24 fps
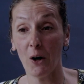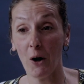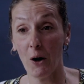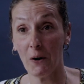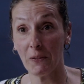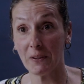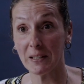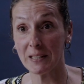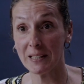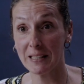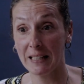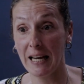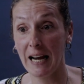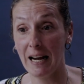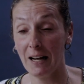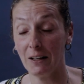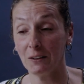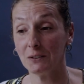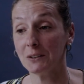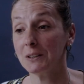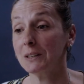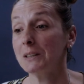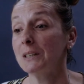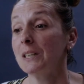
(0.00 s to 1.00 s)
her on the
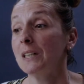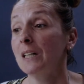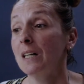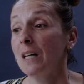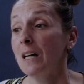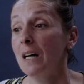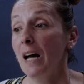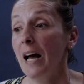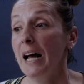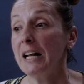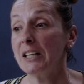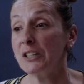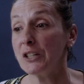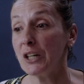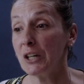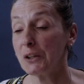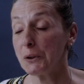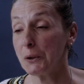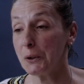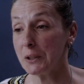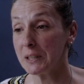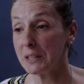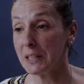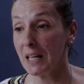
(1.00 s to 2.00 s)
scale and she
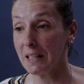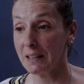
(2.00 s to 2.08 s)
had lost